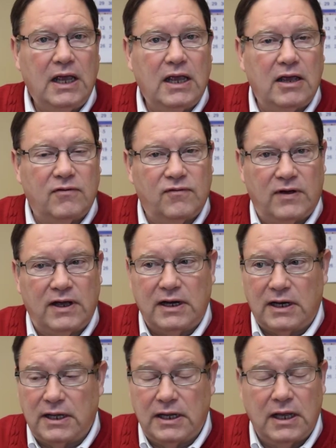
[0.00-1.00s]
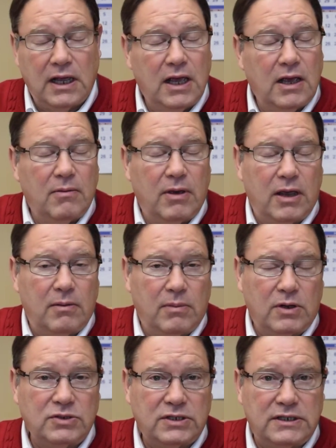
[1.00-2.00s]
and finally, in
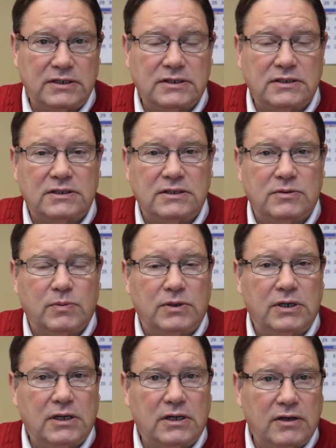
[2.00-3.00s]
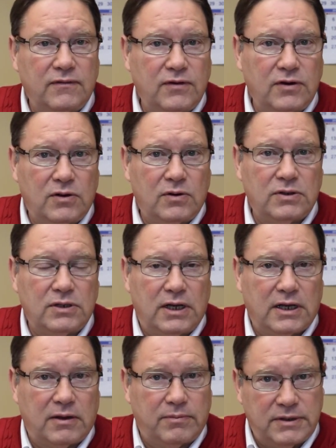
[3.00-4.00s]
most instances, particularly if you're going to
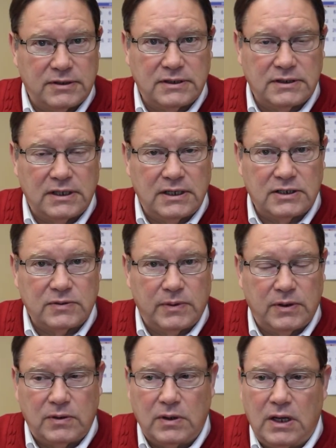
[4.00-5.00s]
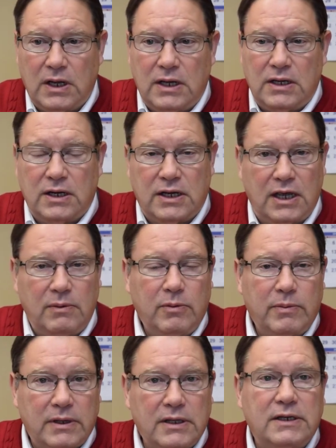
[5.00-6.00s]
like a business expo, your
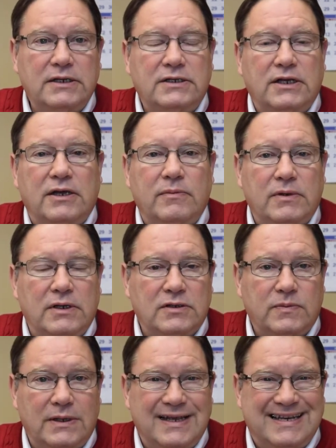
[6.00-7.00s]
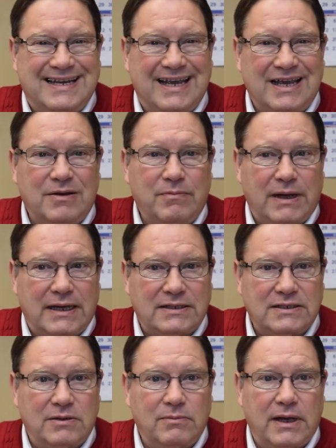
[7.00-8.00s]
capability statement is being taken by
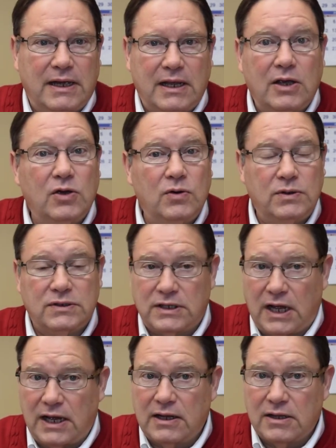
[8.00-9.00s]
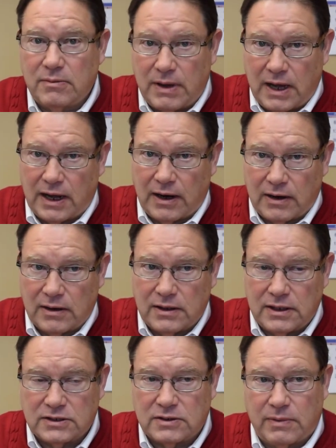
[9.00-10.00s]
somebody who is not the buyer.
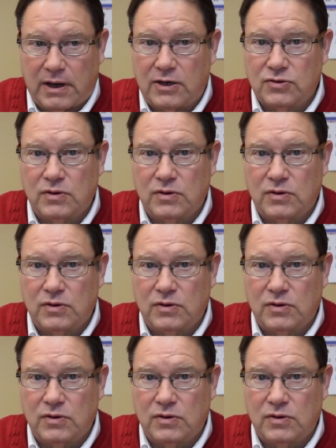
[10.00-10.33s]
It's a buyer's